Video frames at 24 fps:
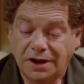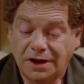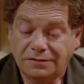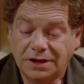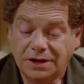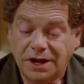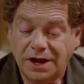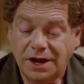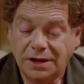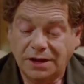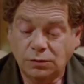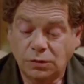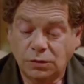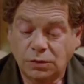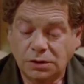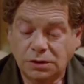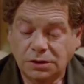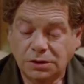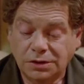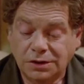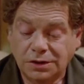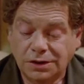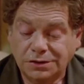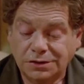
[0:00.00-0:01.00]
haven't had
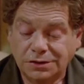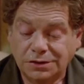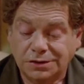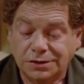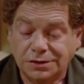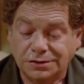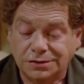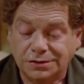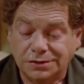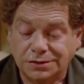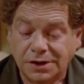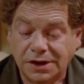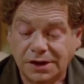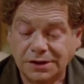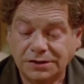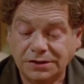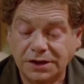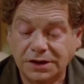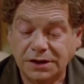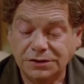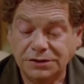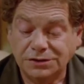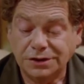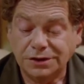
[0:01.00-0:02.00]
one of these since
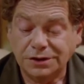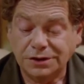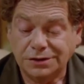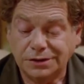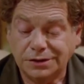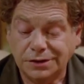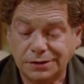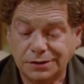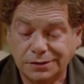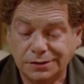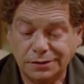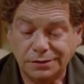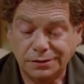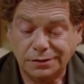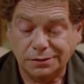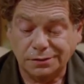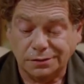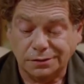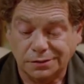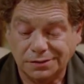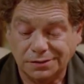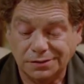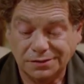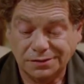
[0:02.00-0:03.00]

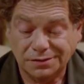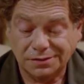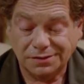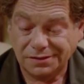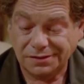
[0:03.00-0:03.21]
1962.